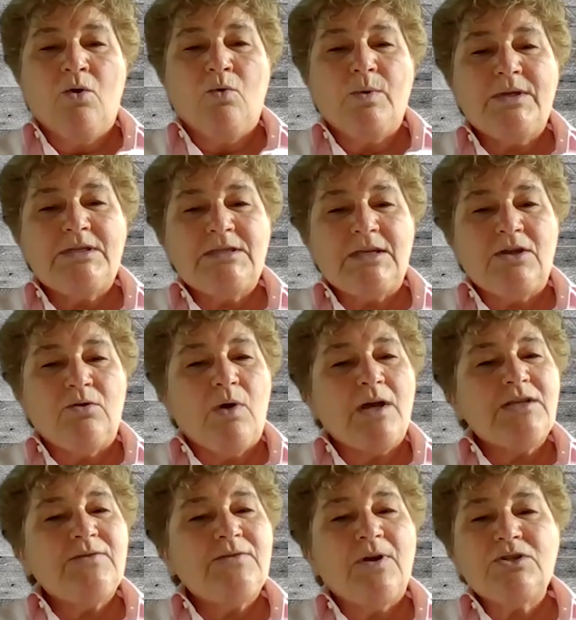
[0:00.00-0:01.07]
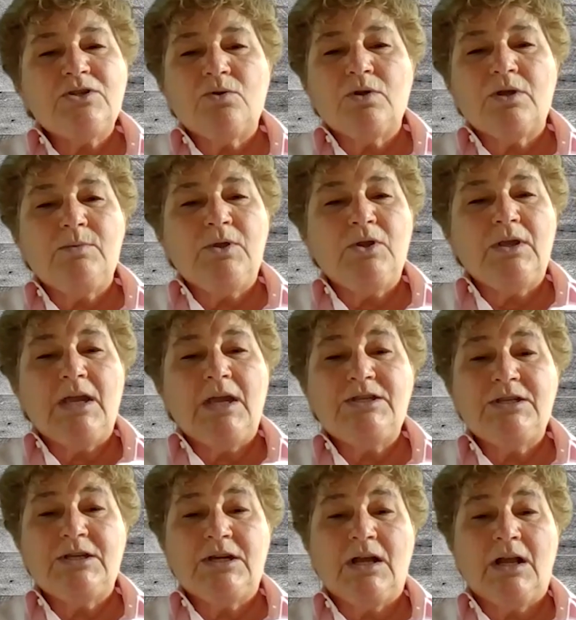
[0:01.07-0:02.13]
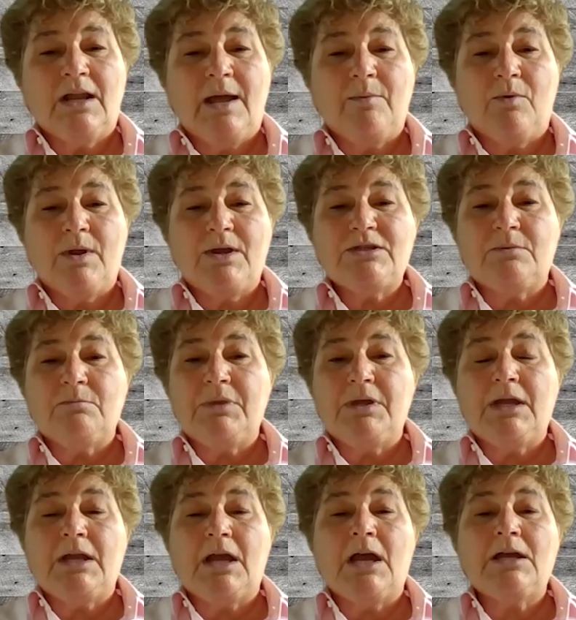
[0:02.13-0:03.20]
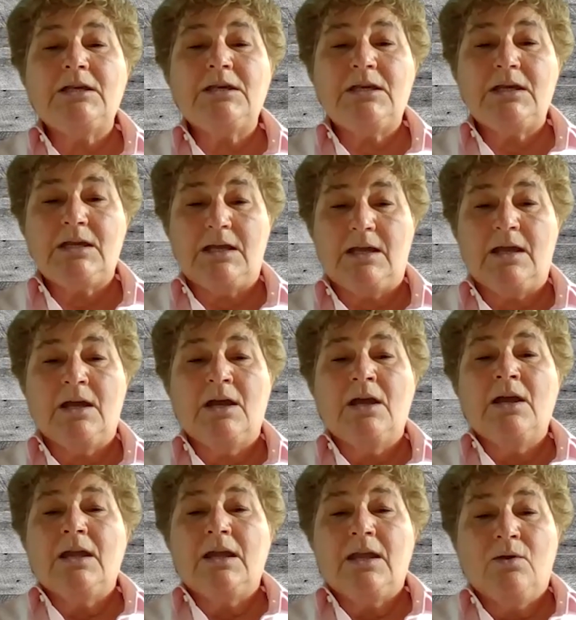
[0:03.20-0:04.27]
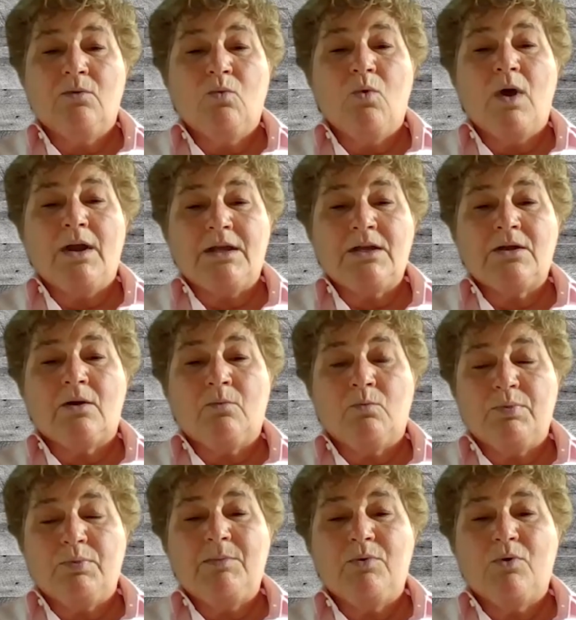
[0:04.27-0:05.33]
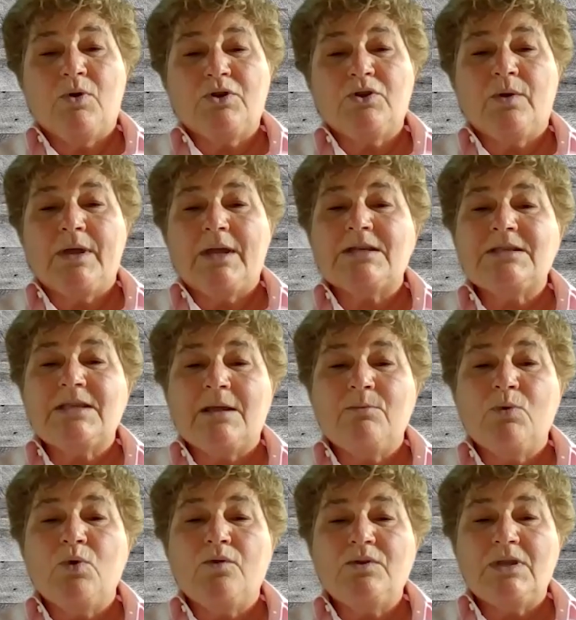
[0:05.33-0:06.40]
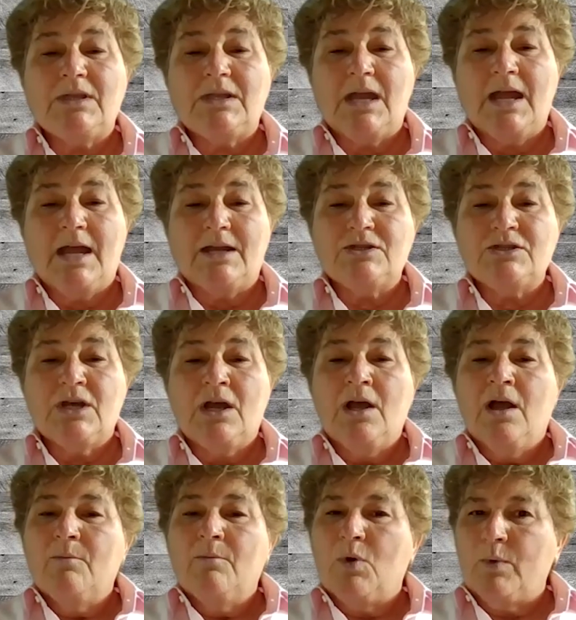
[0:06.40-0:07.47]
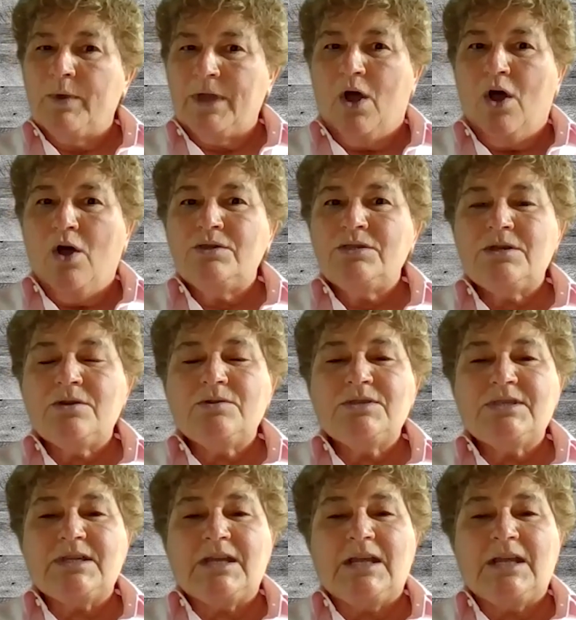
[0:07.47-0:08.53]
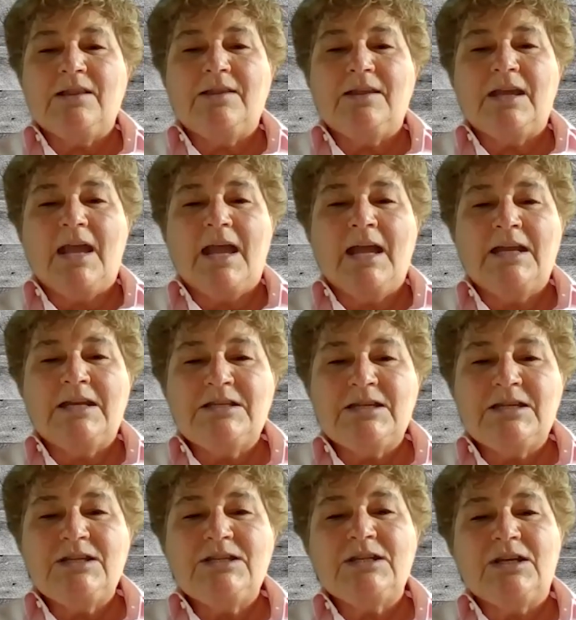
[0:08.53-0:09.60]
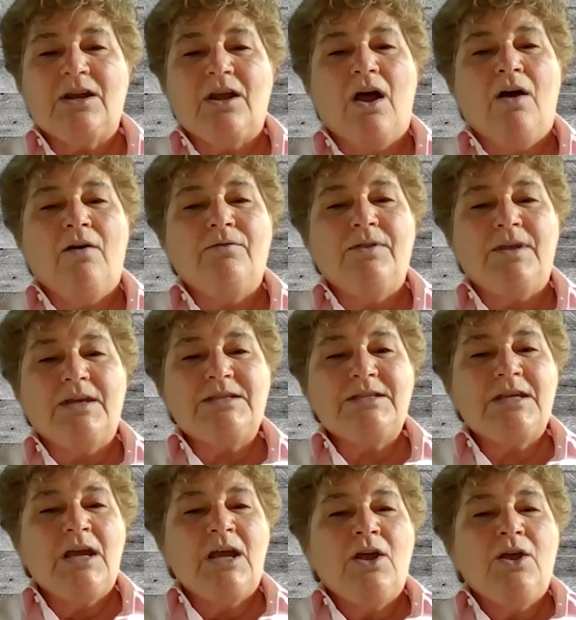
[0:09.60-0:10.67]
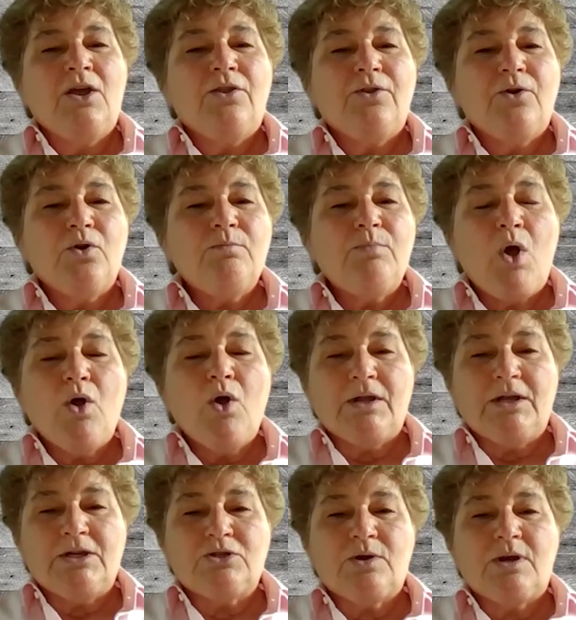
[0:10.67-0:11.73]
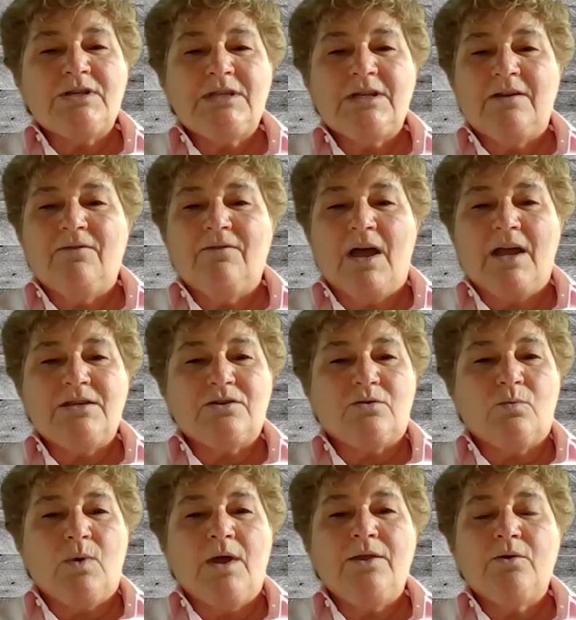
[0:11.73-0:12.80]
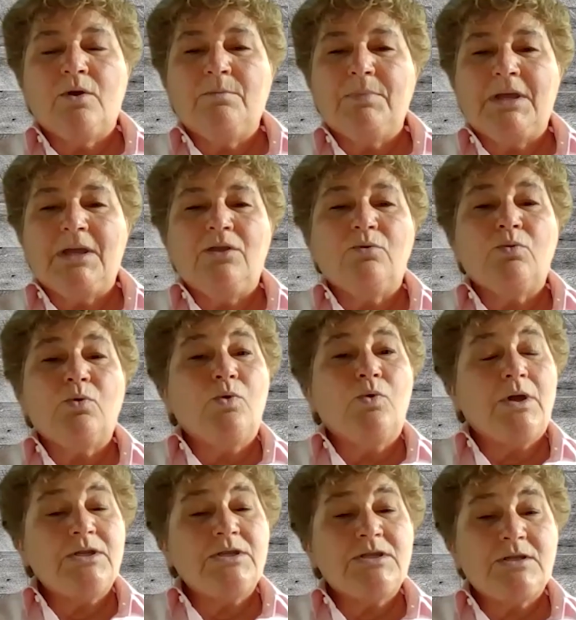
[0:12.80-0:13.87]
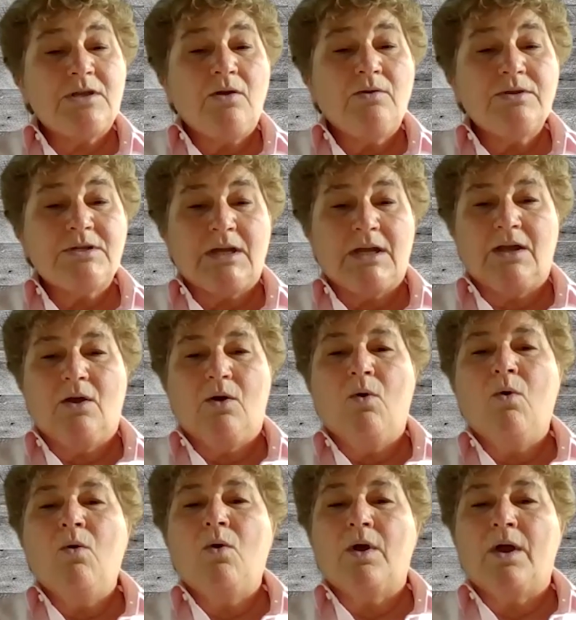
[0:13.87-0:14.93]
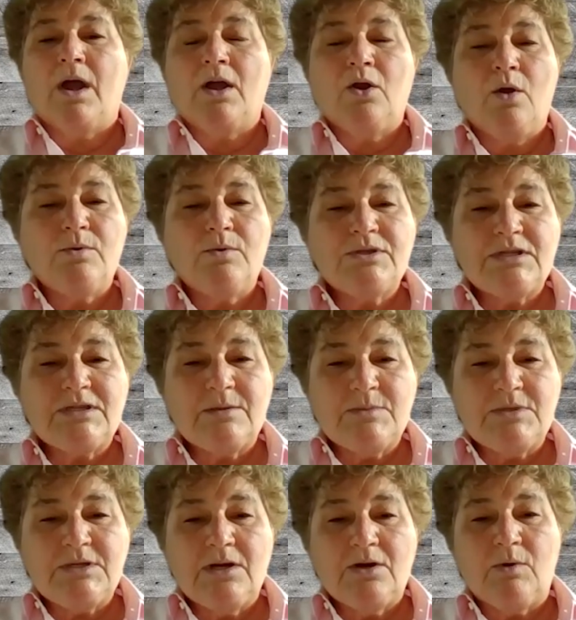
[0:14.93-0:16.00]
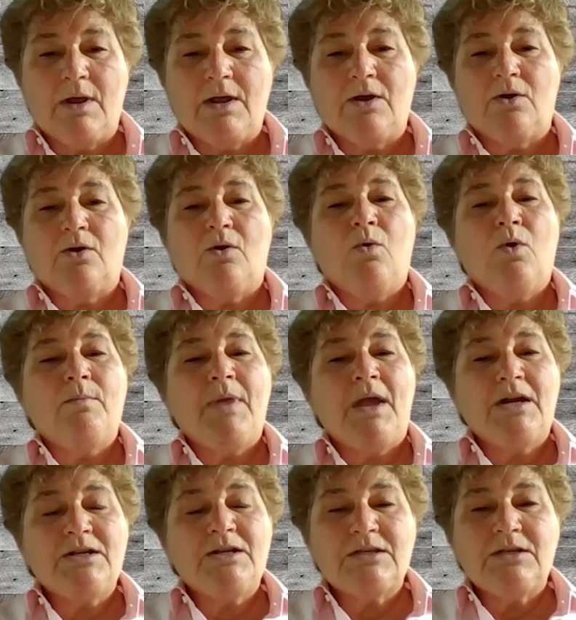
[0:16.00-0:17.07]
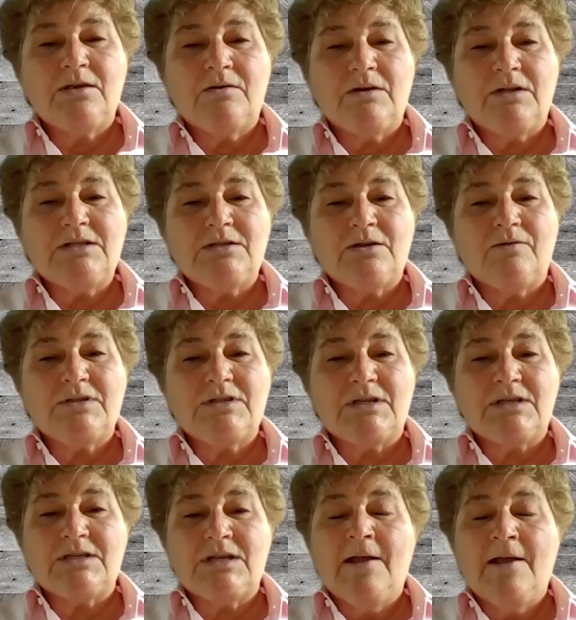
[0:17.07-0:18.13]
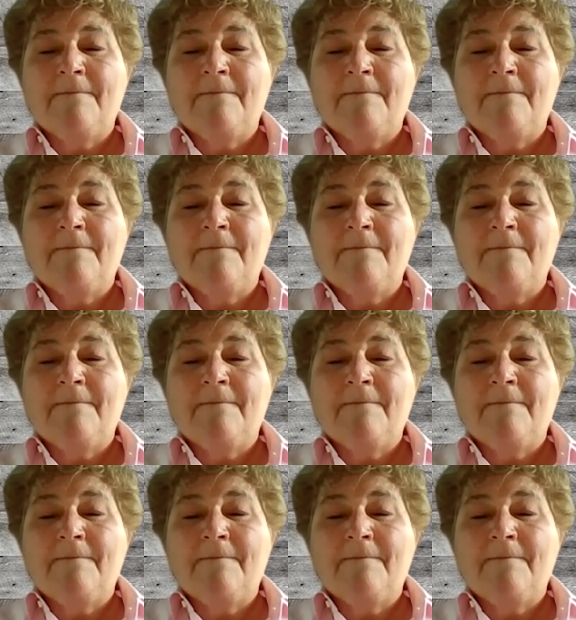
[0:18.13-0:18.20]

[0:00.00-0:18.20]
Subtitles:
We see cross-functional communication and collaboration being a key in what people are doing as they move to the edge. But we also see the addition of this third-party trusted advisor, whether it be through consulting or a global systems integrator or managed security services.